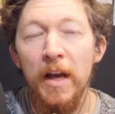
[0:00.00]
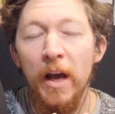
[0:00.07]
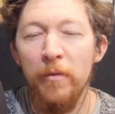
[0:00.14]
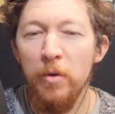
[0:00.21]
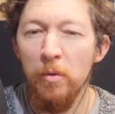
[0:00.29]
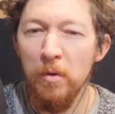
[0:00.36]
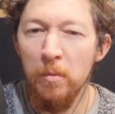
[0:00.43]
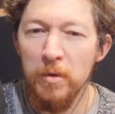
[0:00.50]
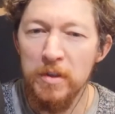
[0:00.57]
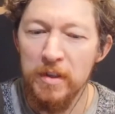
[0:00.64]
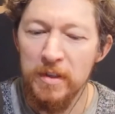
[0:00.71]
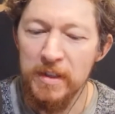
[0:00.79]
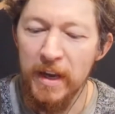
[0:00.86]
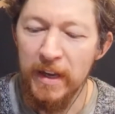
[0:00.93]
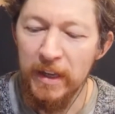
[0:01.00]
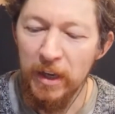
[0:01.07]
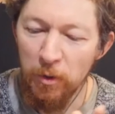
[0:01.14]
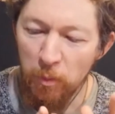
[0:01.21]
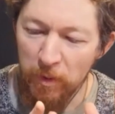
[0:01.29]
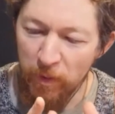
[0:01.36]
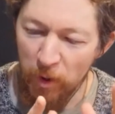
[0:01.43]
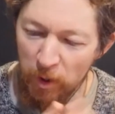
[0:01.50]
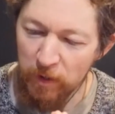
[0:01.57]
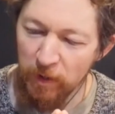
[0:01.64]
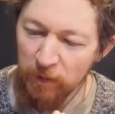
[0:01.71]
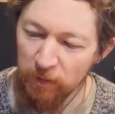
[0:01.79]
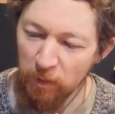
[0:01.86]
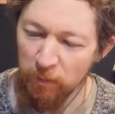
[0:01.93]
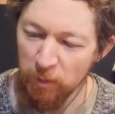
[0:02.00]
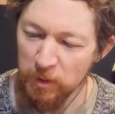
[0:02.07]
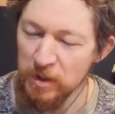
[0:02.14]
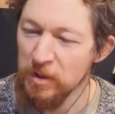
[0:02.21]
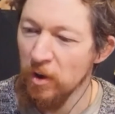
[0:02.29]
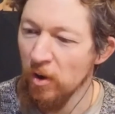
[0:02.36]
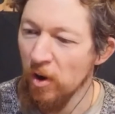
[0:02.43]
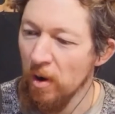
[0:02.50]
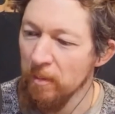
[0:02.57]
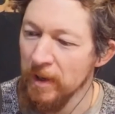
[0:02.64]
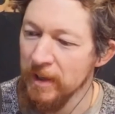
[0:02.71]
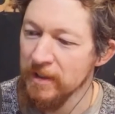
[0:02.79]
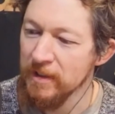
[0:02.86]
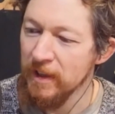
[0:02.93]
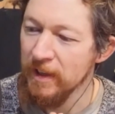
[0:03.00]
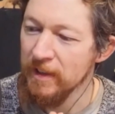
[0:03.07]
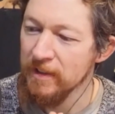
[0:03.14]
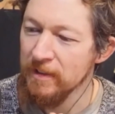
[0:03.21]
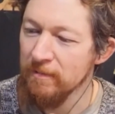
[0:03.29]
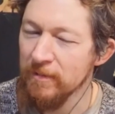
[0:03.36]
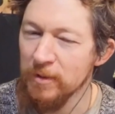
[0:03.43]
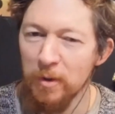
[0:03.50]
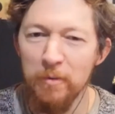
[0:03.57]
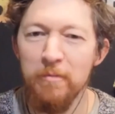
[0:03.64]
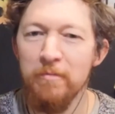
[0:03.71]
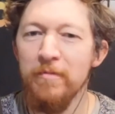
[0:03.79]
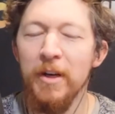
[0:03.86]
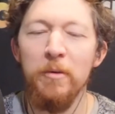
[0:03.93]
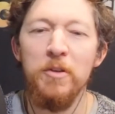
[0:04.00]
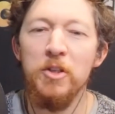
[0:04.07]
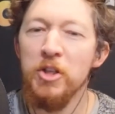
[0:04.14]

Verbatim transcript: A few of them were saying, you know, we've heard that sort of Voices.com has has sort of, you know,